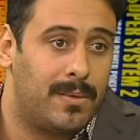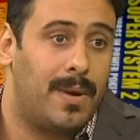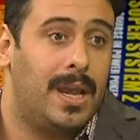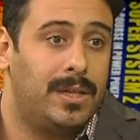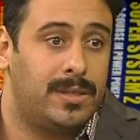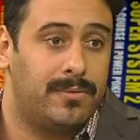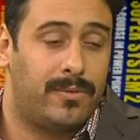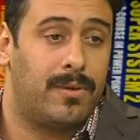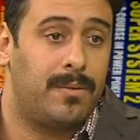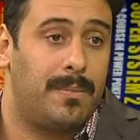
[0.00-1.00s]
religion
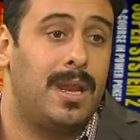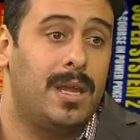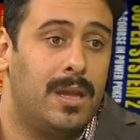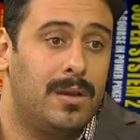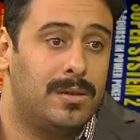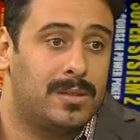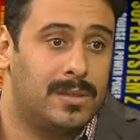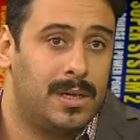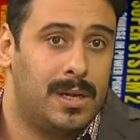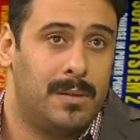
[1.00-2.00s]
for many
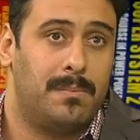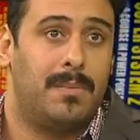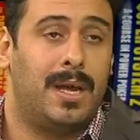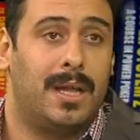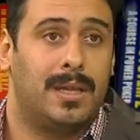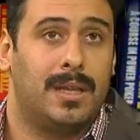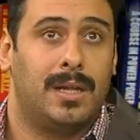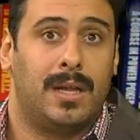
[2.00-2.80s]
years. But